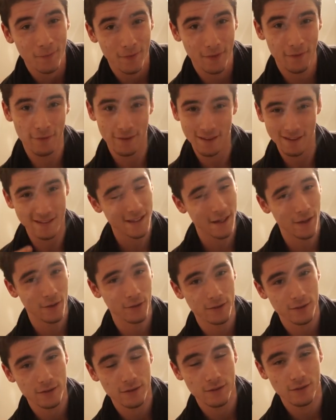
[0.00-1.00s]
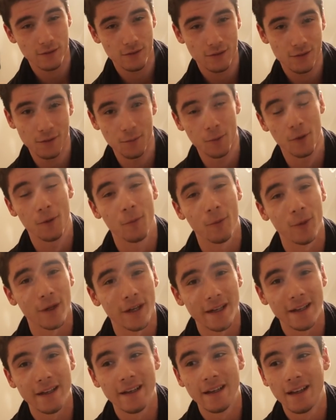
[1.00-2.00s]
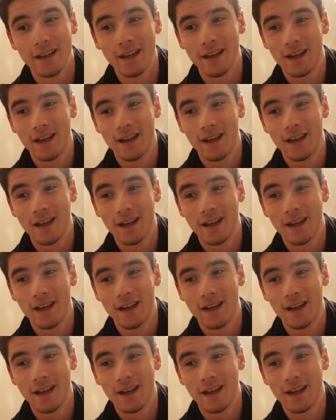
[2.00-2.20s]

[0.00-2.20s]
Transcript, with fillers: of this house tomorrow morning.